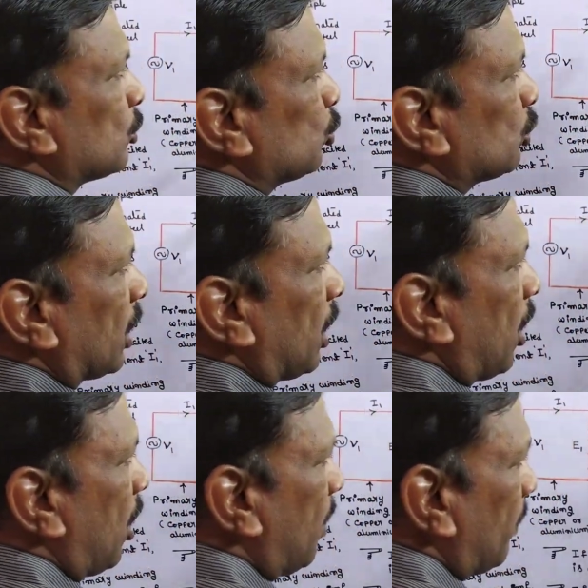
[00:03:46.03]
through the
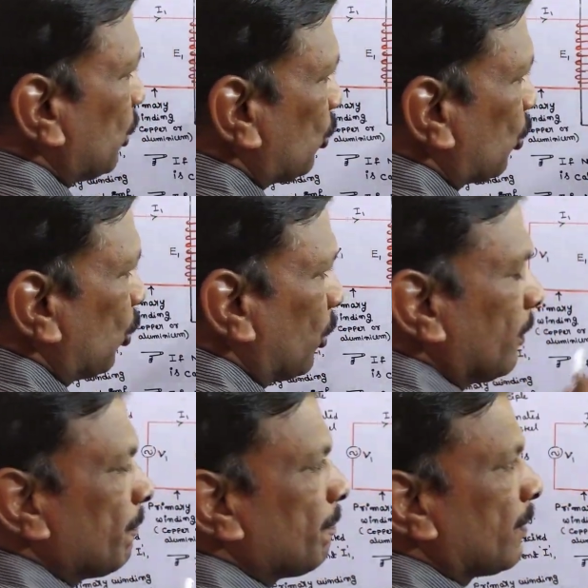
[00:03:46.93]
common
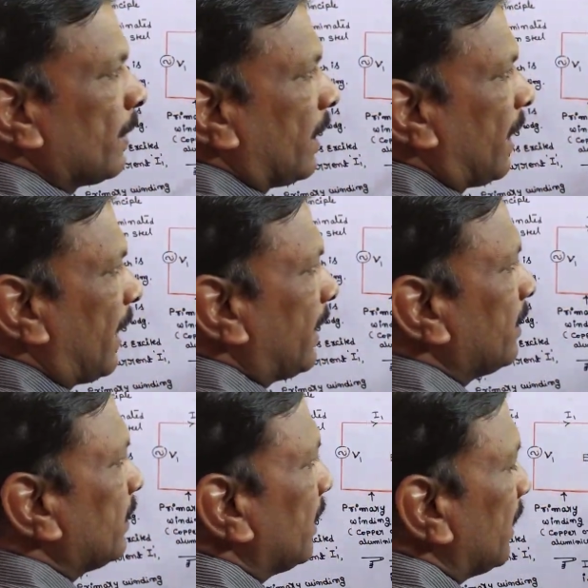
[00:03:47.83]
core, and